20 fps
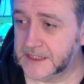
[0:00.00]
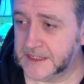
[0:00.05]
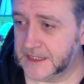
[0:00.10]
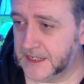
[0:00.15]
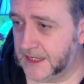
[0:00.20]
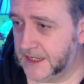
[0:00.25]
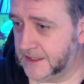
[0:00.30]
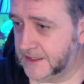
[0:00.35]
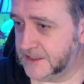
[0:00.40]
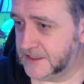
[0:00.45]

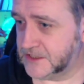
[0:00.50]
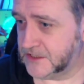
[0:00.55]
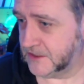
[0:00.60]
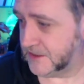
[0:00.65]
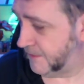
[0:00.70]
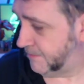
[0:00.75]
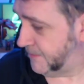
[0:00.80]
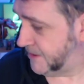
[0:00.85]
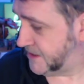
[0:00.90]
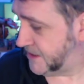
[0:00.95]
Yeah, I need to go
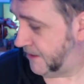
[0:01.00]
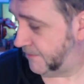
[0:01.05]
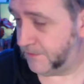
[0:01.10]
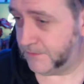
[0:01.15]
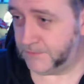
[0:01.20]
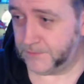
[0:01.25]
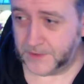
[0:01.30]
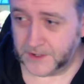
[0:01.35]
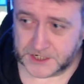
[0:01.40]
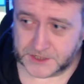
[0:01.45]
get myself a
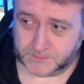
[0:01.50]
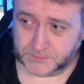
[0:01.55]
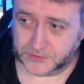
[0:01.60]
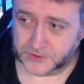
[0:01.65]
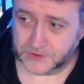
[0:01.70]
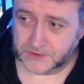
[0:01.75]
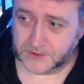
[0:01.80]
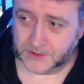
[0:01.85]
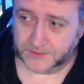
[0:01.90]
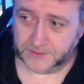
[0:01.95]
fresh
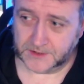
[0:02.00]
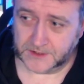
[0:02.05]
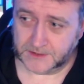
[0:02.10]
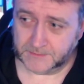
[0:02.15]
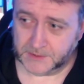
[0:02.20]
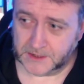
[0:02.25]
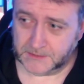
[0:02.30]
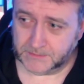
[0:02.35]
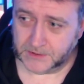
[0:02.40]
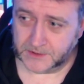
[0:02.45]
brew, I
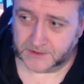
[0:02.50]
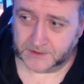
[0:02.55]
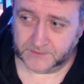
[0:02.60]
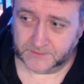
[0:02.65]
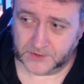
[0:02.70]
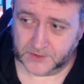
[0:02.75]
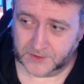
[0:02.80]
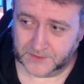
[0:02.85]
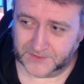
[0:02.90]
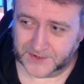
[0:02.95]
think, people in the
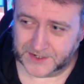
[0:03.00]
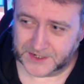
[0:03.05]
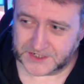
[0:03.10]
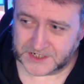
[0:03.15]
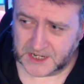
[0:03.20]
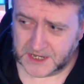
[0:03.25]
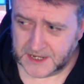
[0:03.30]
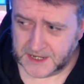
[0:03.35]
view of us.